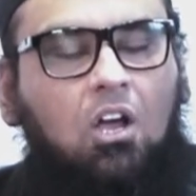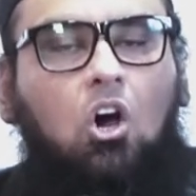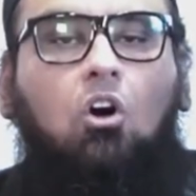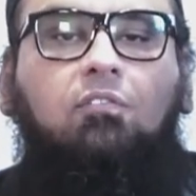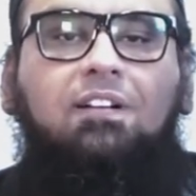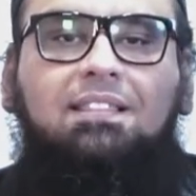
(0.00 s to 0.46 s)

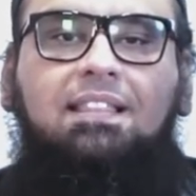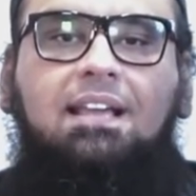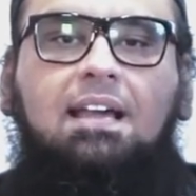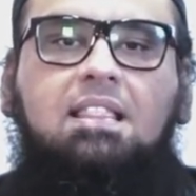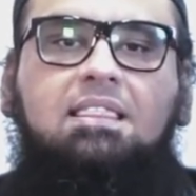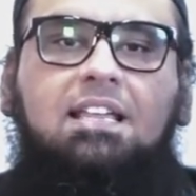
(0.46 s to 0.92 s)
over
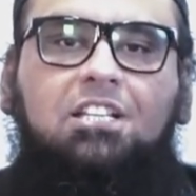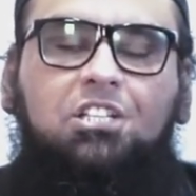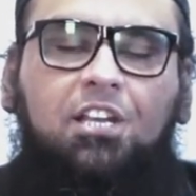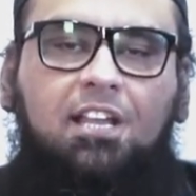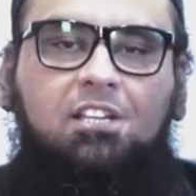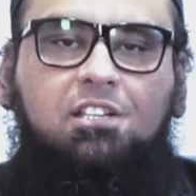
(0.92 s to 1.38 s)
there they
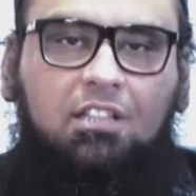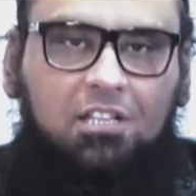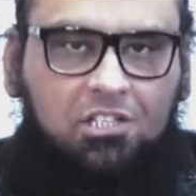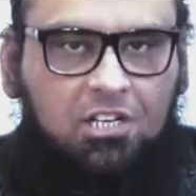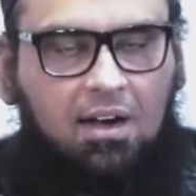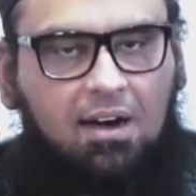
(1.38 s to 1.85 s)
changed
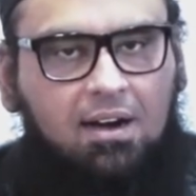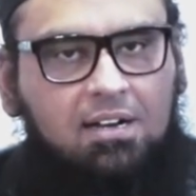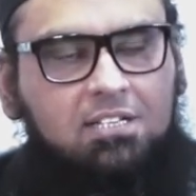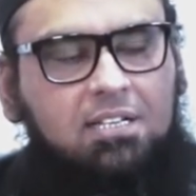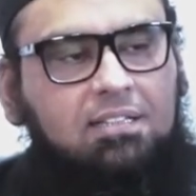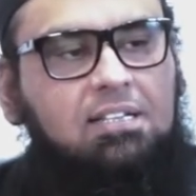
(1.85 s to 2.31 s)
the
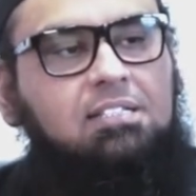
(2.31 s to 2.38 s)
charge and